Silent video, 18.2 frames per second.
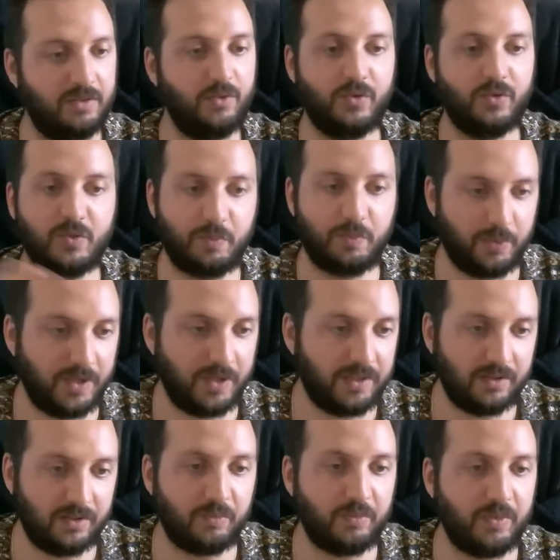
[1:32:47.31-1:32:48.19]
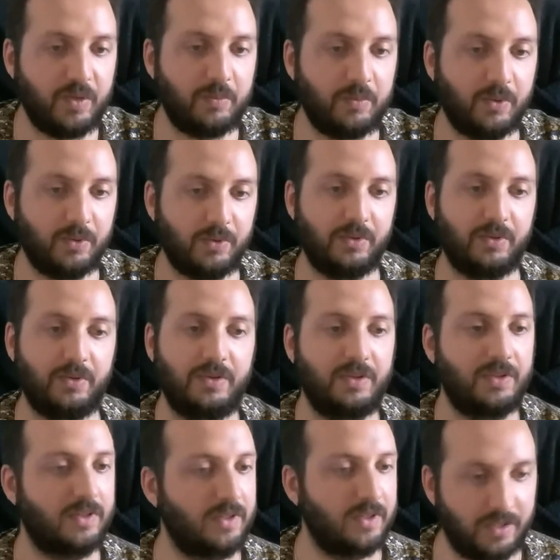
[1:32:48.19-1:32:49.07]
You split the people
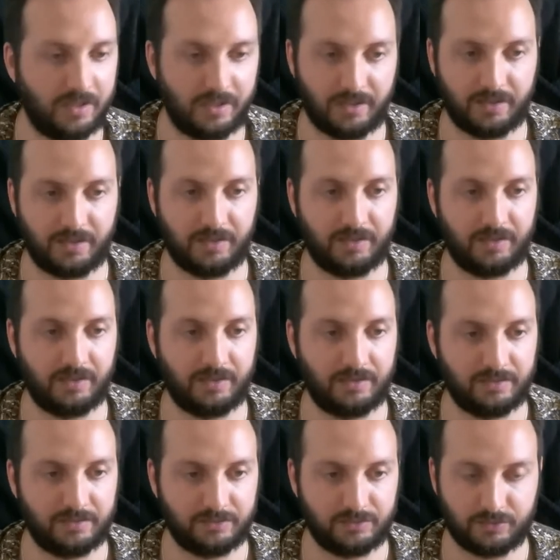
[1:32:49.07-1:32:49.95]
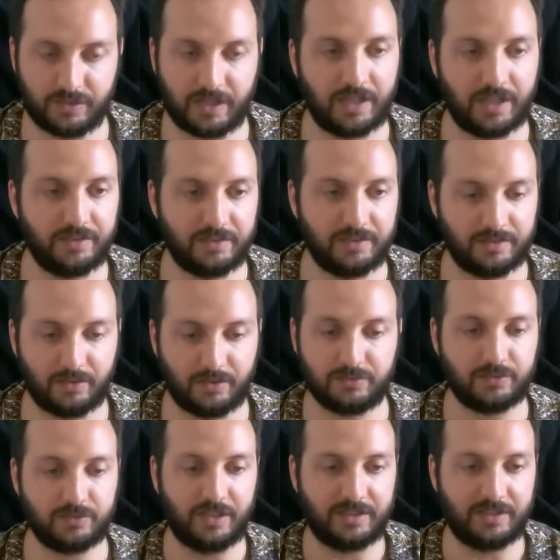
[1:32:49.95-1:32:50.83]
uh, together,
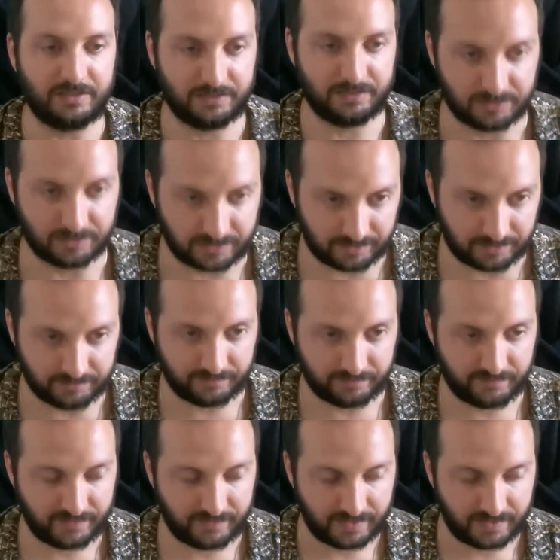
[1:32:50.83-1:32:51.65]
all together. Okay.